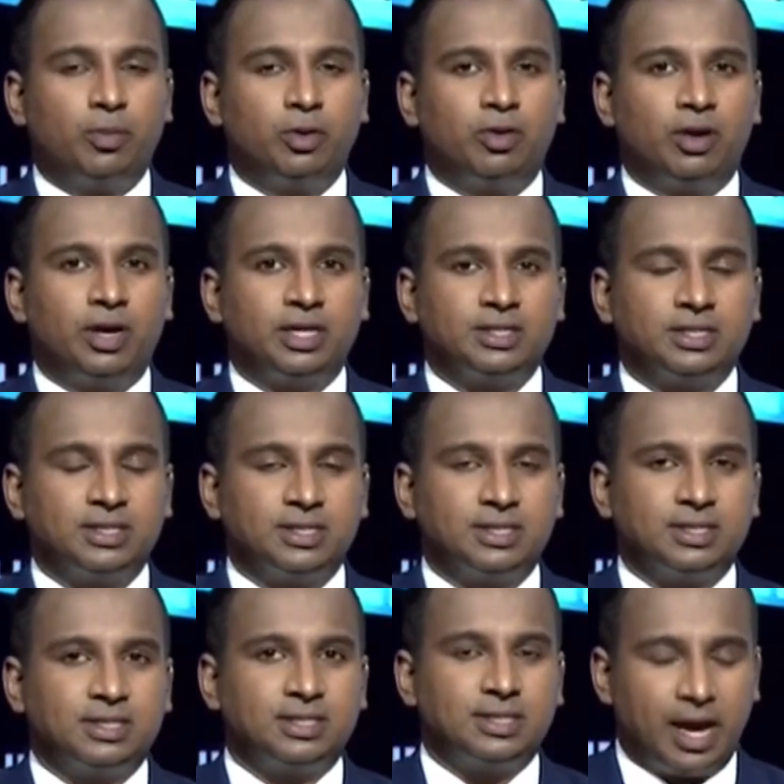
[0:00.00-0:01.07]

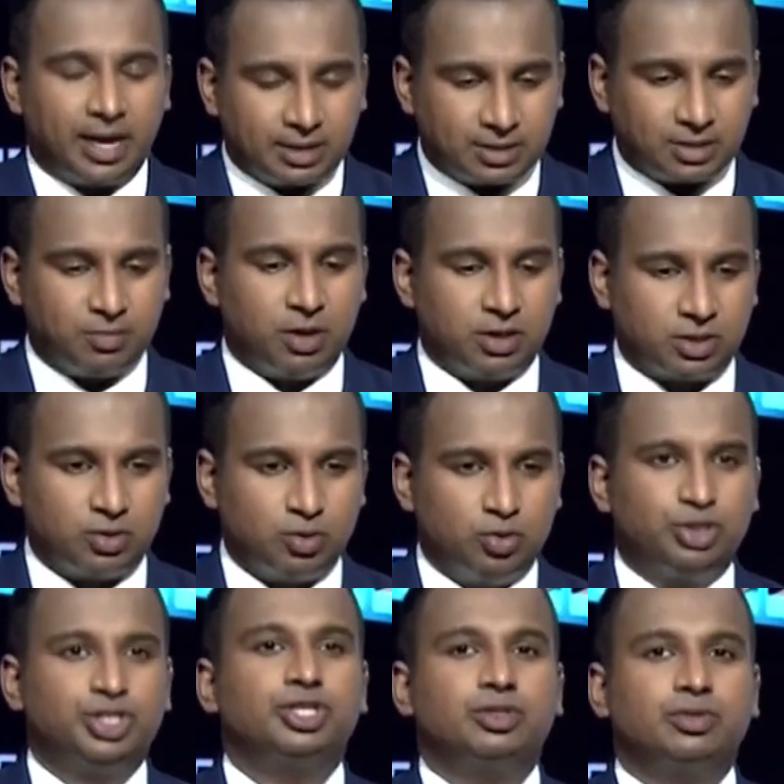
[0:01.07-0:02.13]
popularizing science among
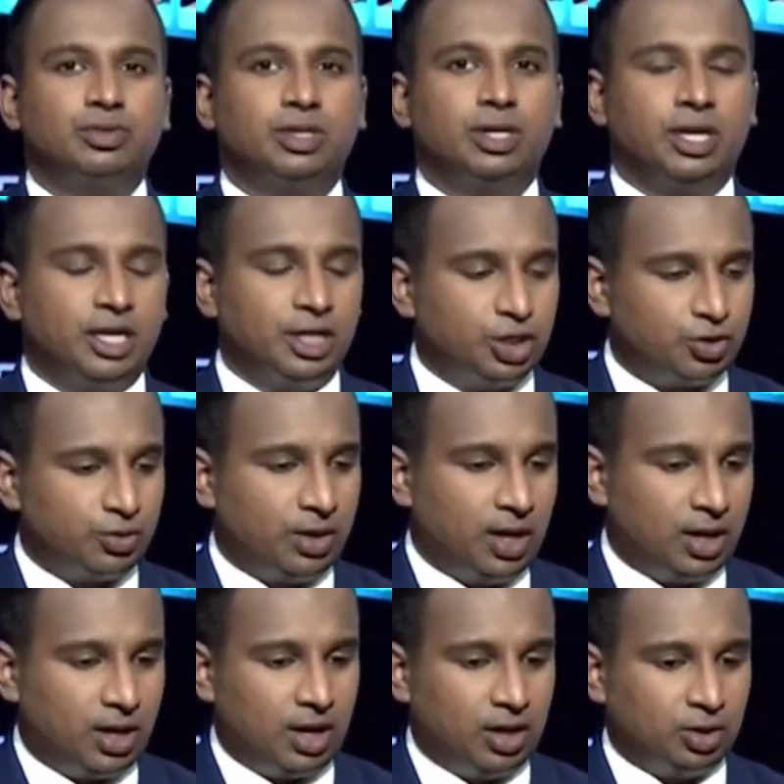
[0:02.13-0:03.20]
school children in Sri
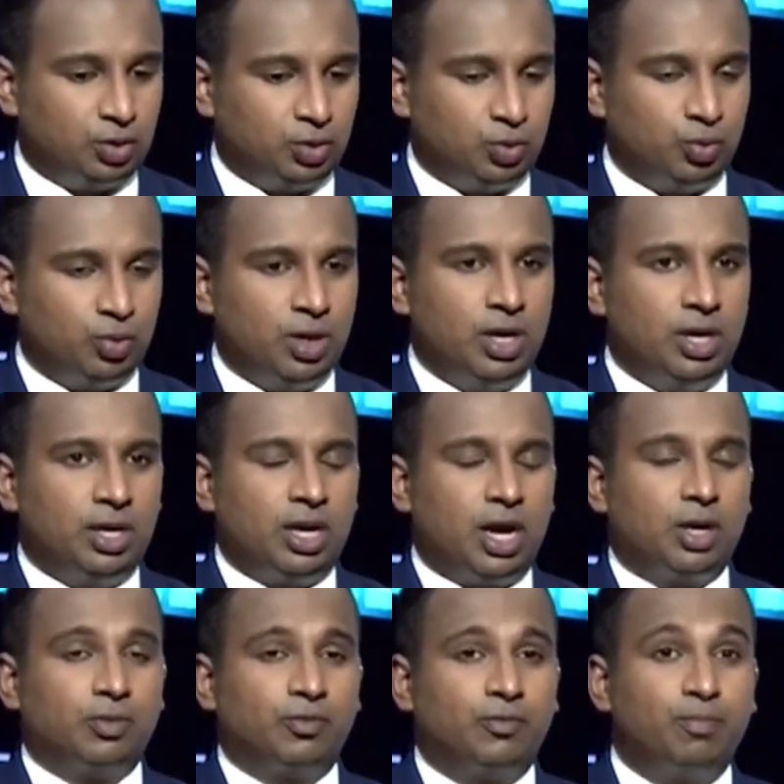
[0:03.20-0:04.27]
Lanka to
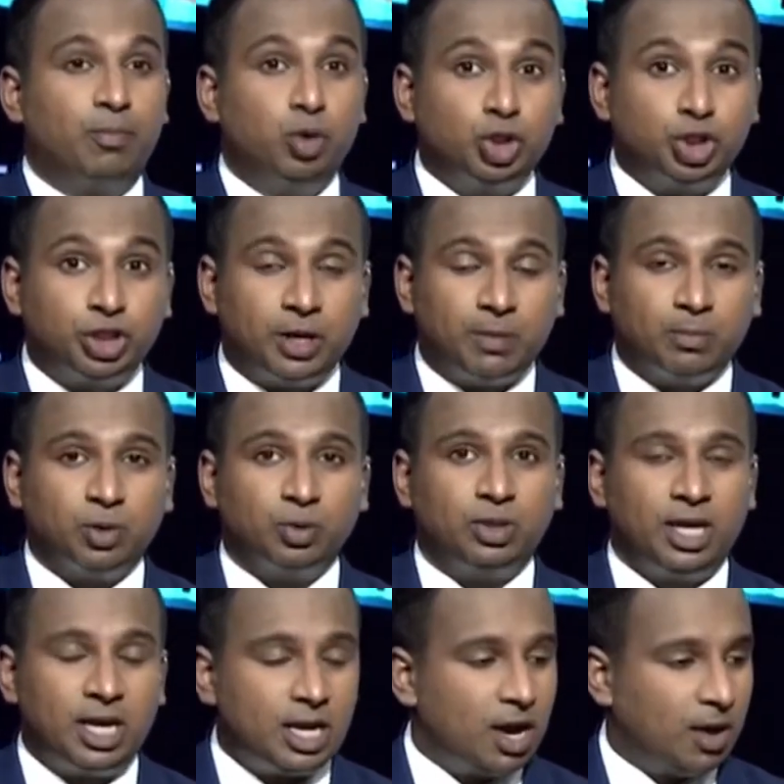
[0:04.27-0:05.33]
kind of push them to
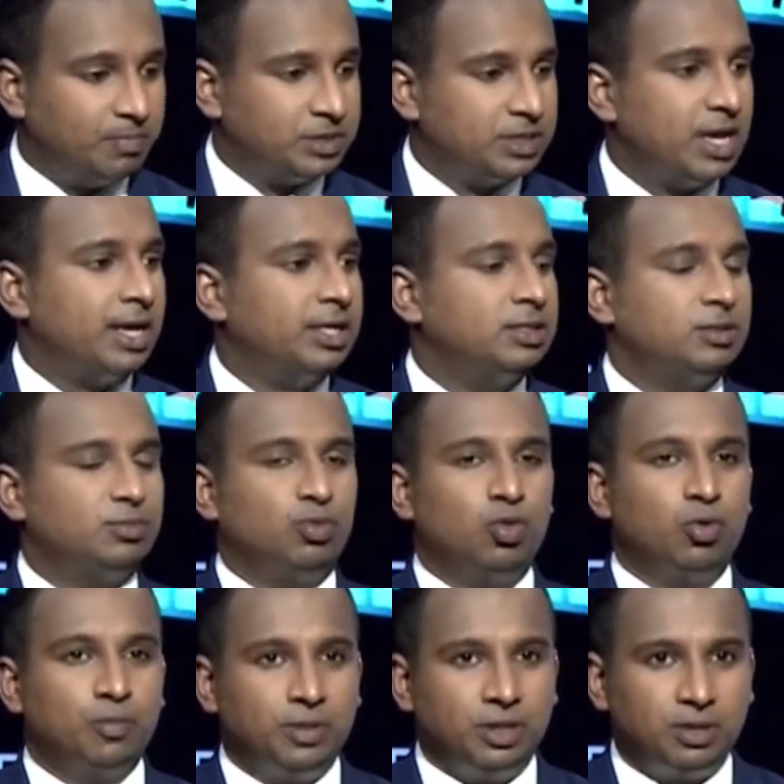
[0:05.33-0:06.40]
take up science
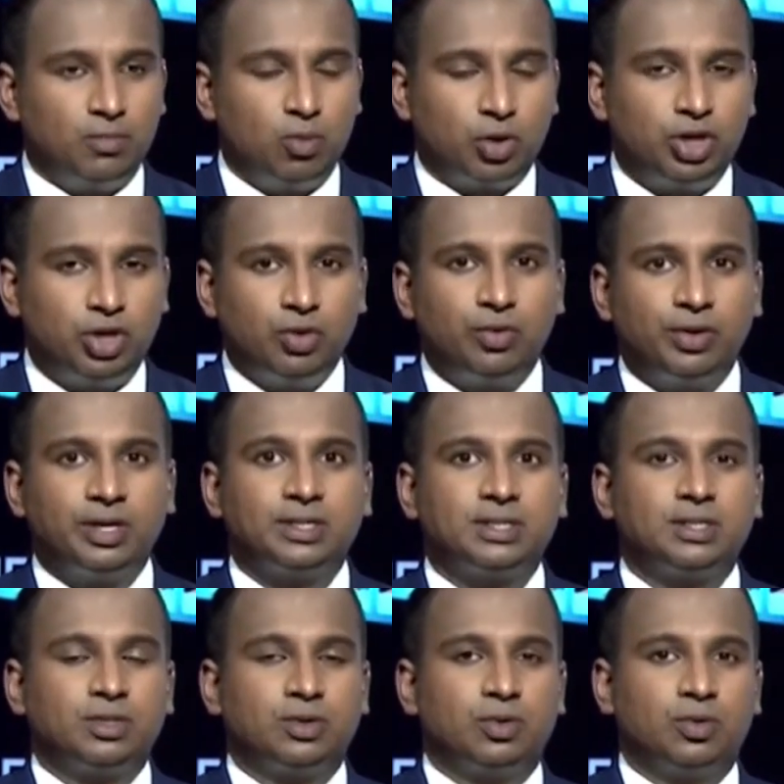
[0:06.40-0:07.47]
more, be more
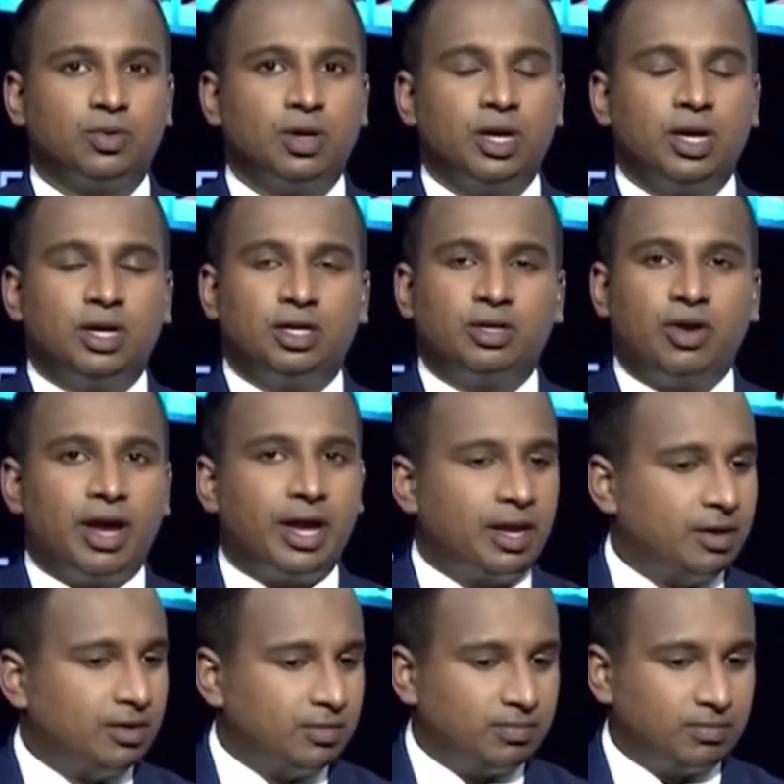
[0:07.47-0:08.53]
curious, you know, try
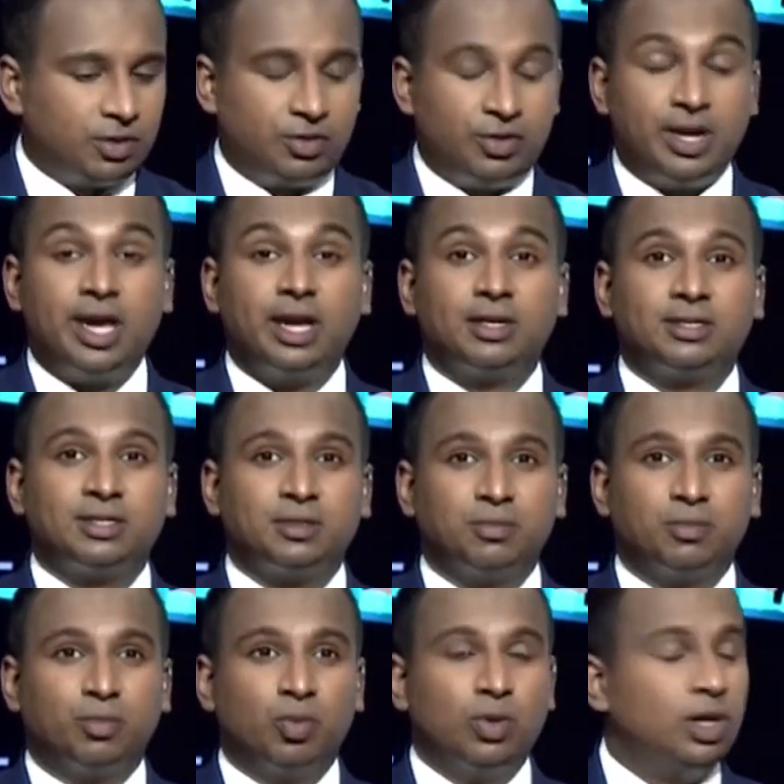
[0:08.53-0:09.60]
and create
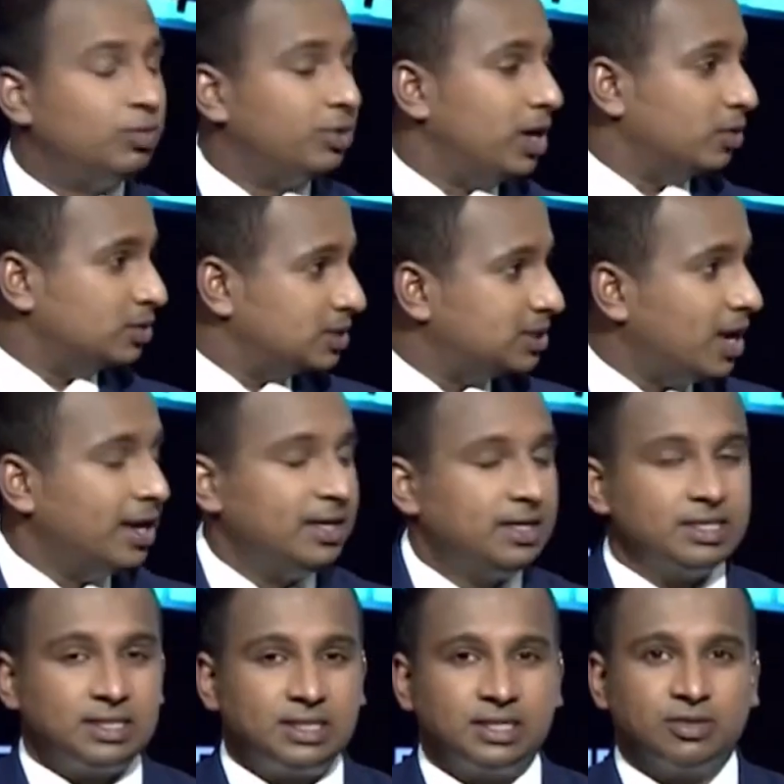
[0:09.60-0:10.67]
some world-renowned
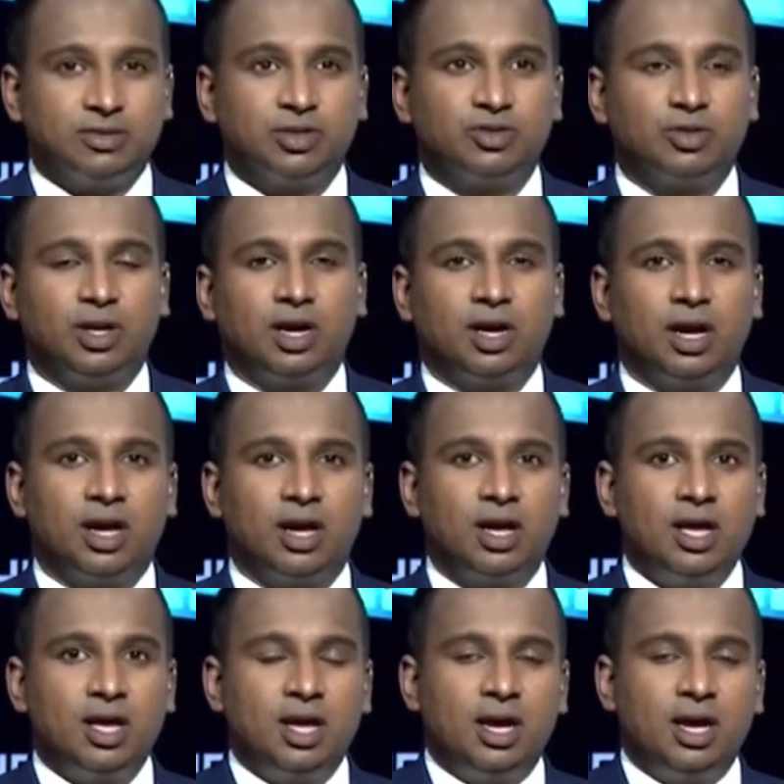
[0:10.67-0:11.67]
scientists here in Sri Lanka,